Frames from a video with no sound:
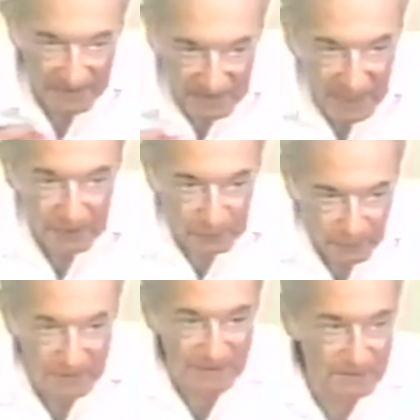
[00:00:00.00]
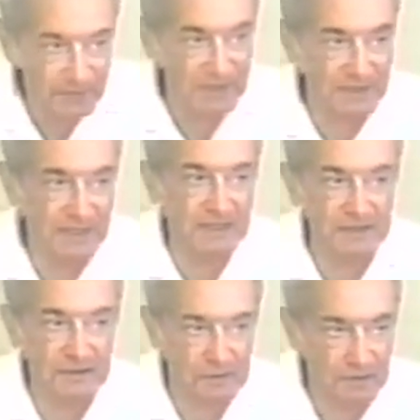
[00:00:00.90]
had not really been
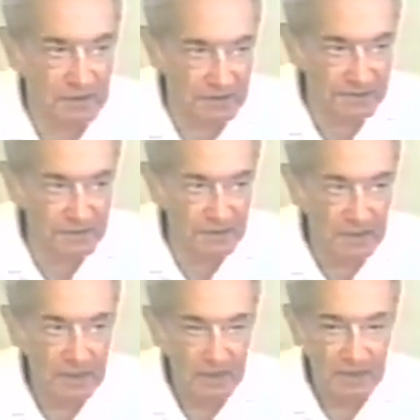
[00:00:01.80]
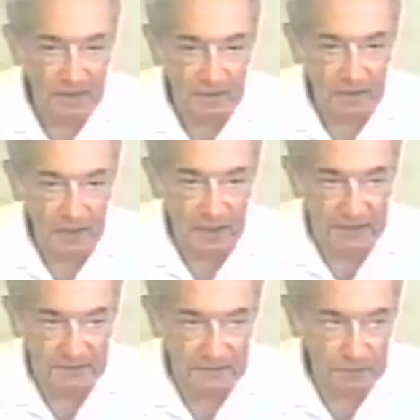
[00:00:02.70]
getting across
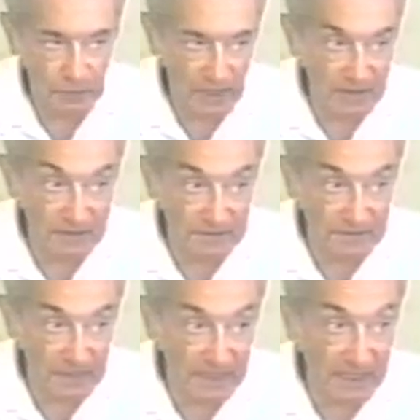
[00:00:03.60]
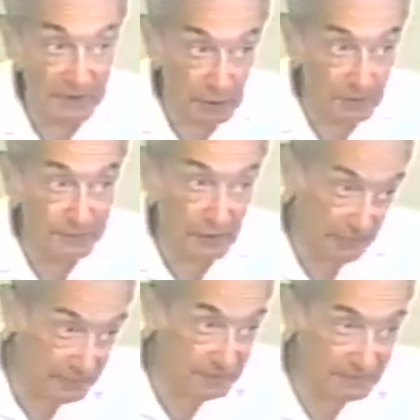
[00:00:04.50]
as well as I had hoped or
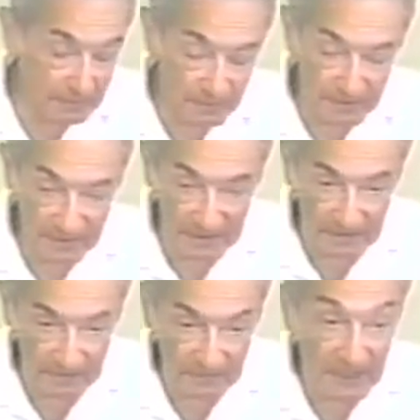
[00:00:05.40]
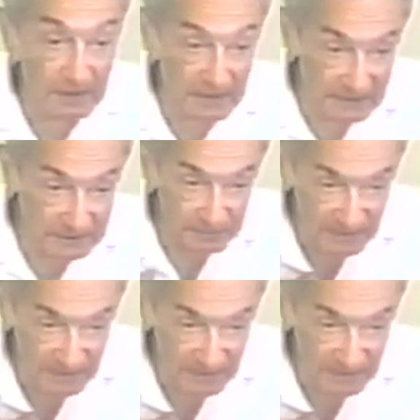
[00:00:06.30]
thought that we were getting, and that led to